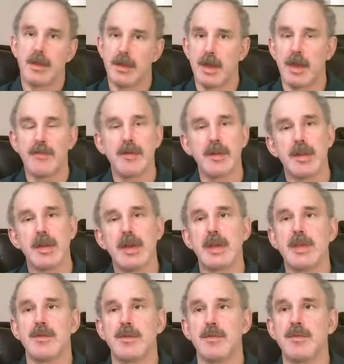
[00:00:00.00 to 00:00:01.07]
definitely
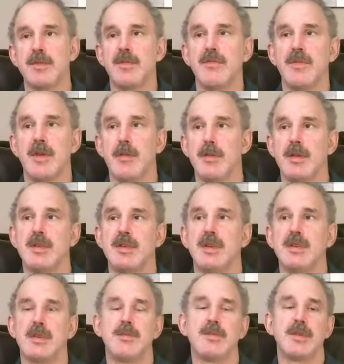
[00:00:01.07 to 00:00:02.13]
in terms of family
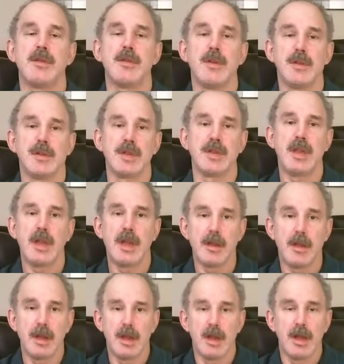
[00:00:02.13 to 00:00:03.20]
systems, they're using
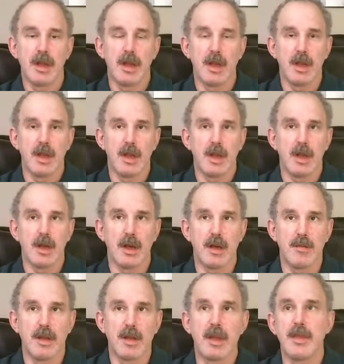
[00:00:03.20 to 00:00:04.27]
that.
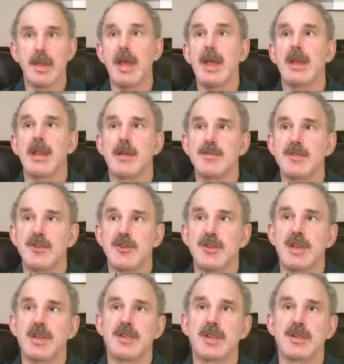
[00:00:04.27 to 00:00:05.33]
And in that,
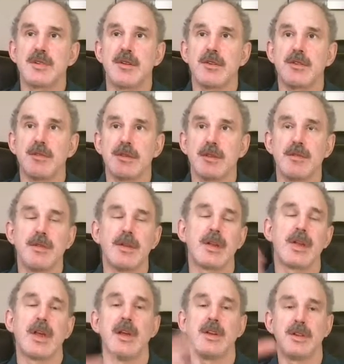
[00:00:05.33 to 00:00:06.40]
strategic, structural, and
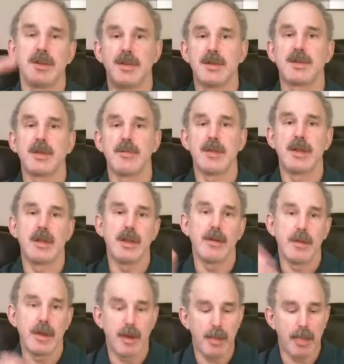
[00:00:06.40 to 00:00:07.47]
communications coming in that
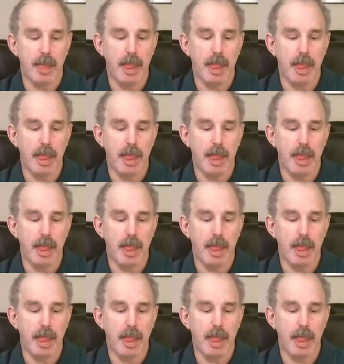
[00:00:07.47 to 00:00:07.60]
way.